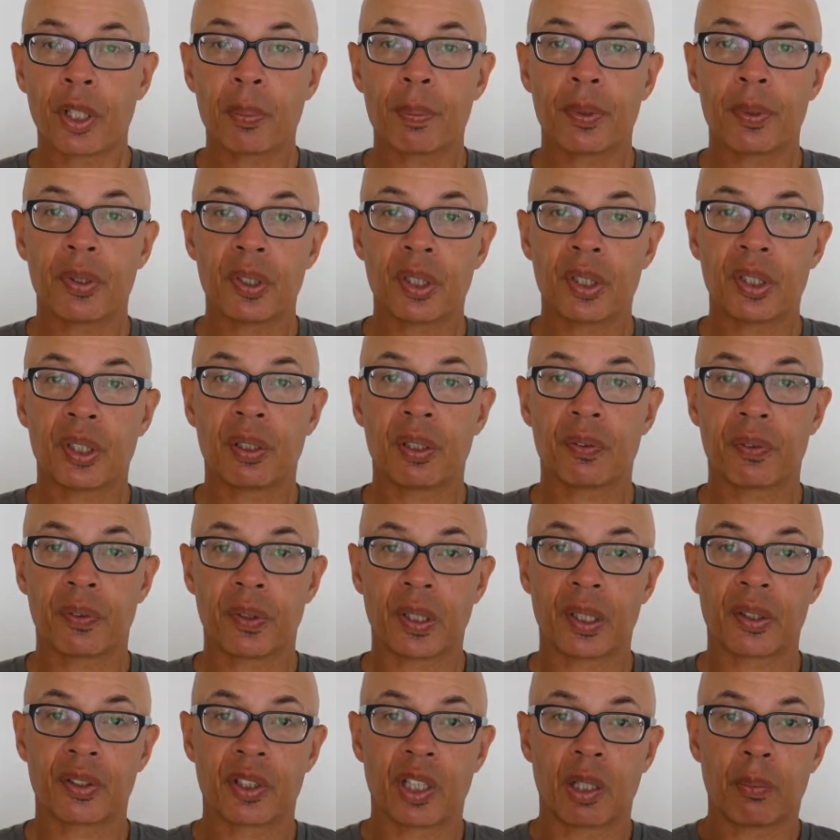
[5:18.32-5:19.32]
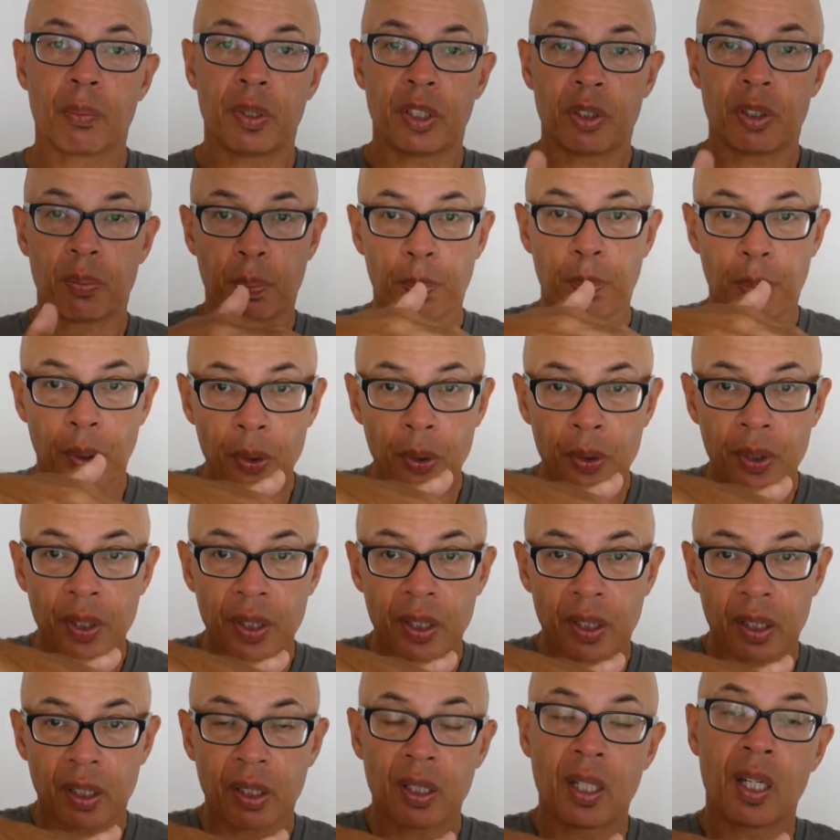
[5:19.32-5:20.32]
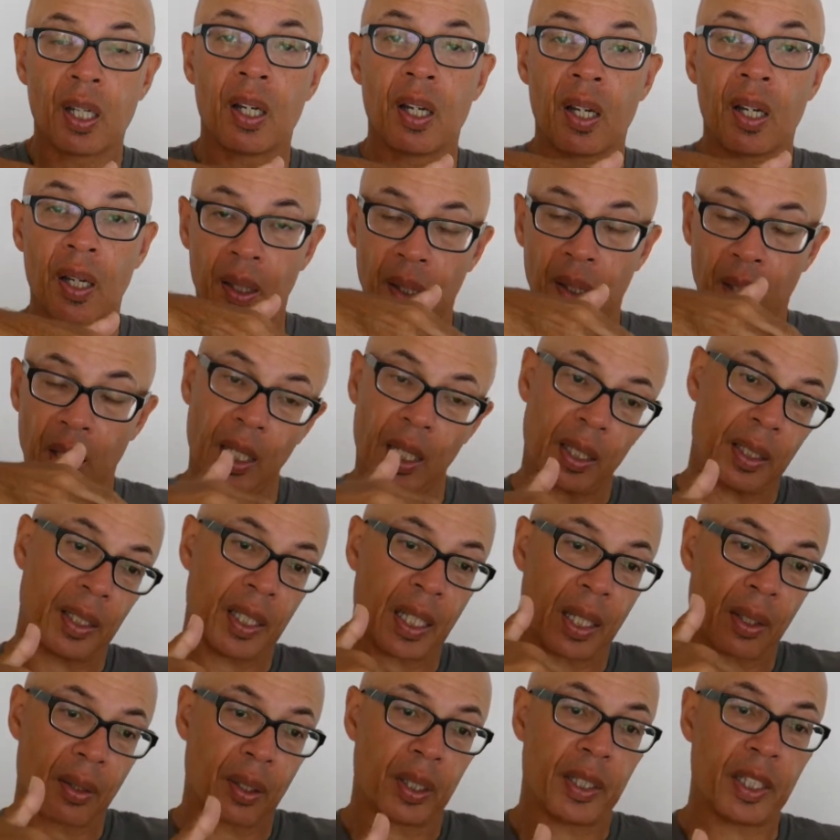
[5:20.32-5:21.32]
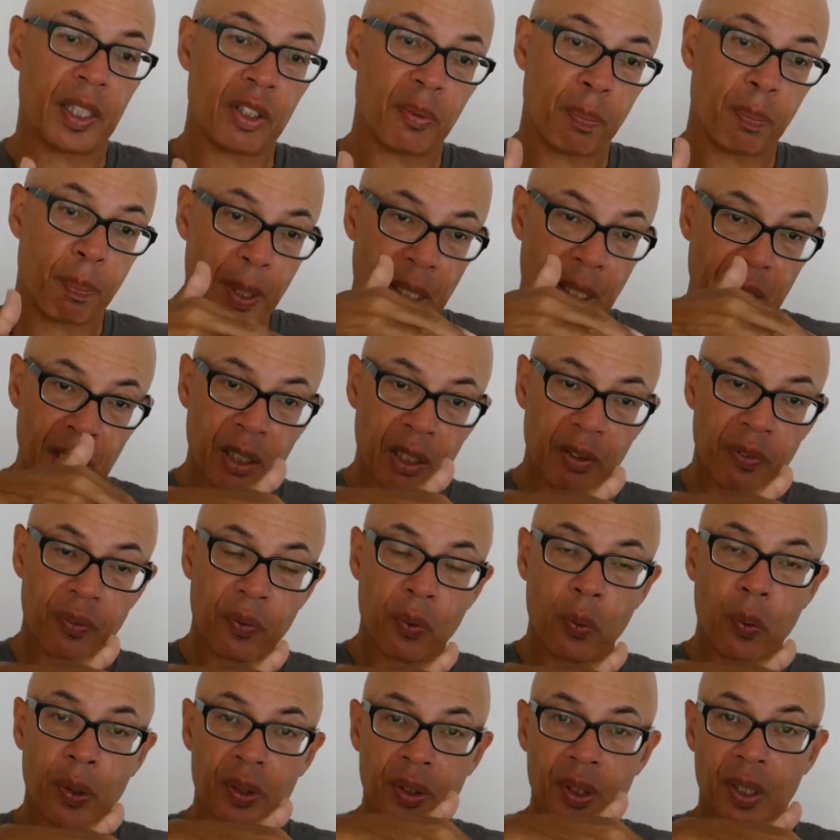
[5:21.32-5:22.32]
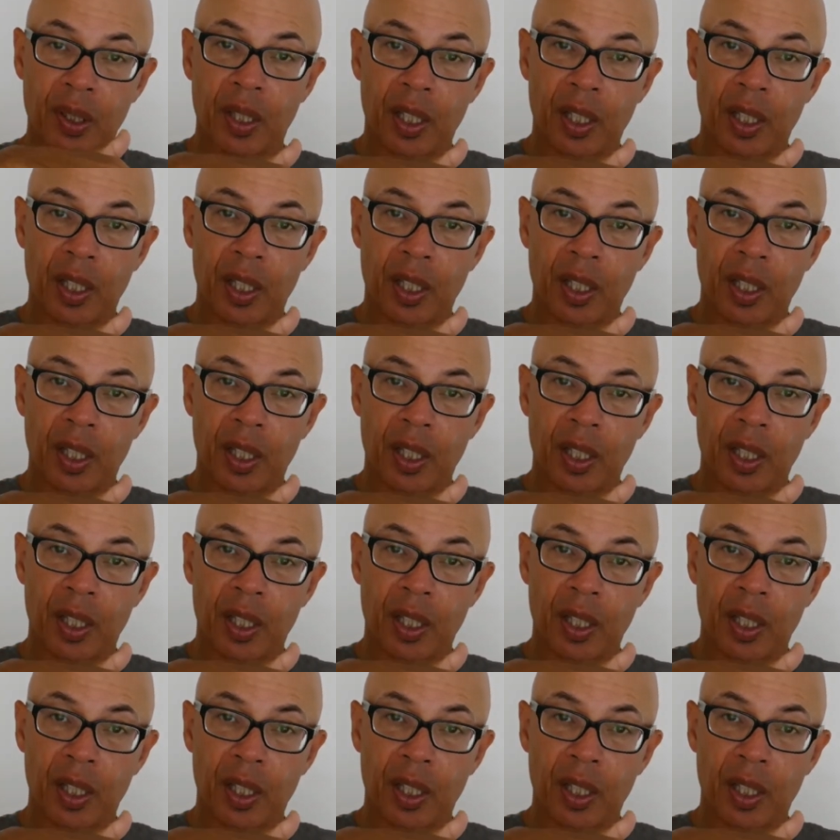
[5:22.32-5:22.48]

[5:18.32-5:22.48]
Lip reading: position, for example, is broken and the athlete is bending forwards at the